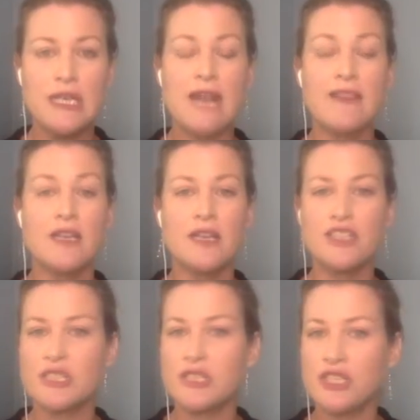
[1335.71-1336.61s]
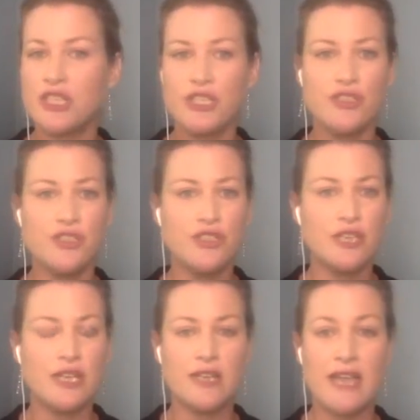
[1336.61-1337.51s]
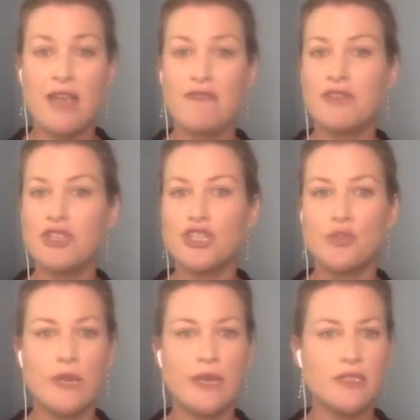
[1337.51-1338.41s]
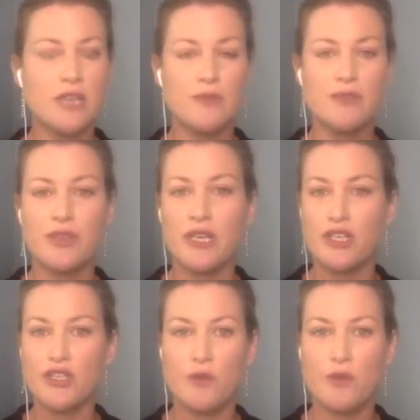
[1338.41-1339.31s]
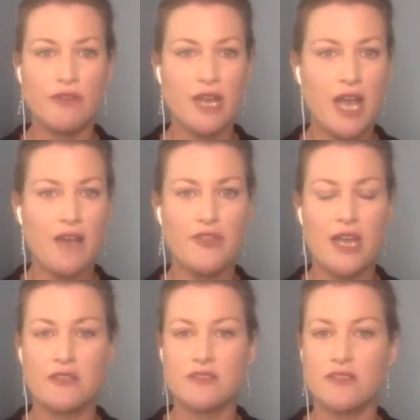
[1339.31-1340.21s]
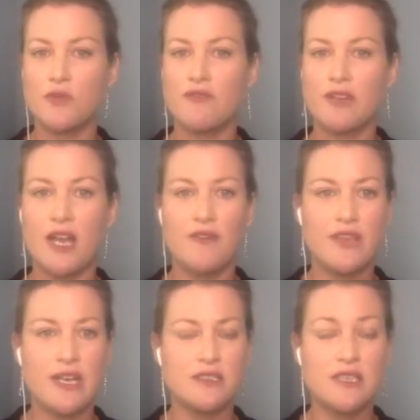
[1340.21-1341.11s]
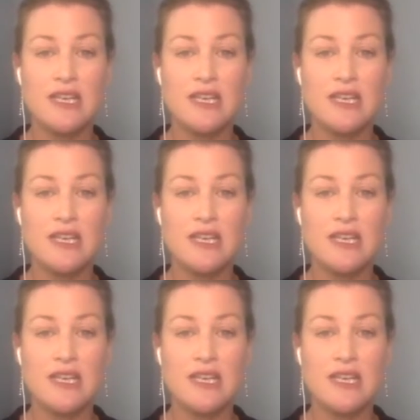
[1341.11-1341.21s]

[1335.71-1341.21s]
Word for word: And then I just continued to do that. Every two weeks, I was bringing in 12 and a half thousand, 12 and a half thousand.